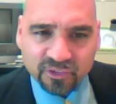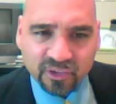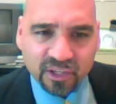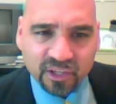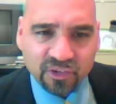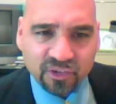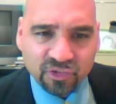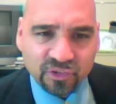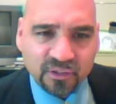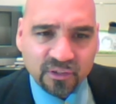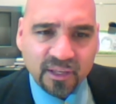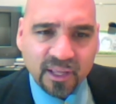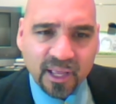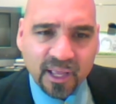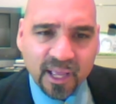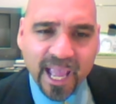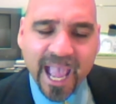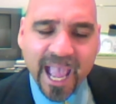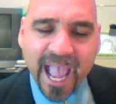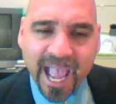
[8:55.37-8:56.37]
or every
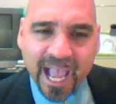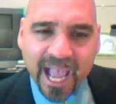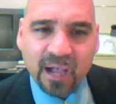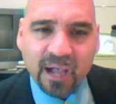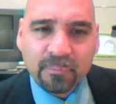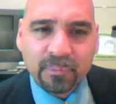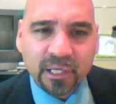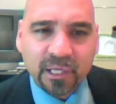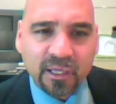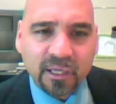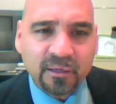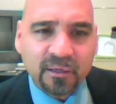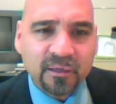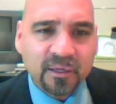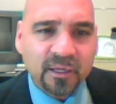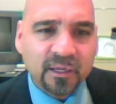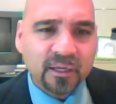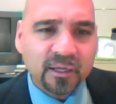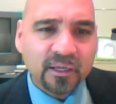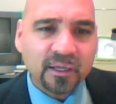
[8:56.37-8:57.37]
person in an
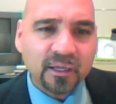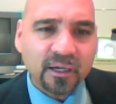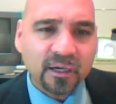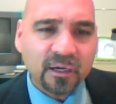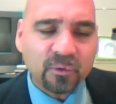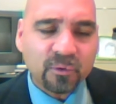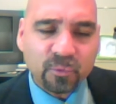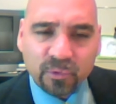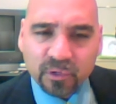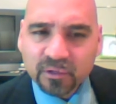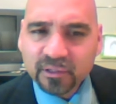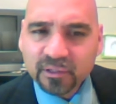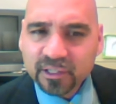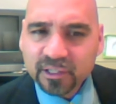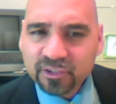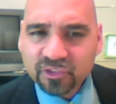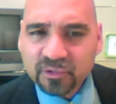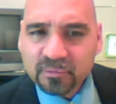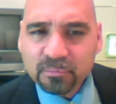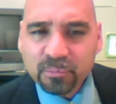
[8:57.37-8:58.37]
organization
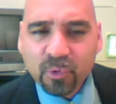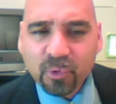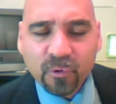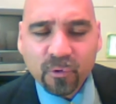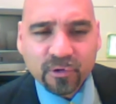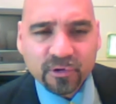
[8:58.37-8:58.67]
happy,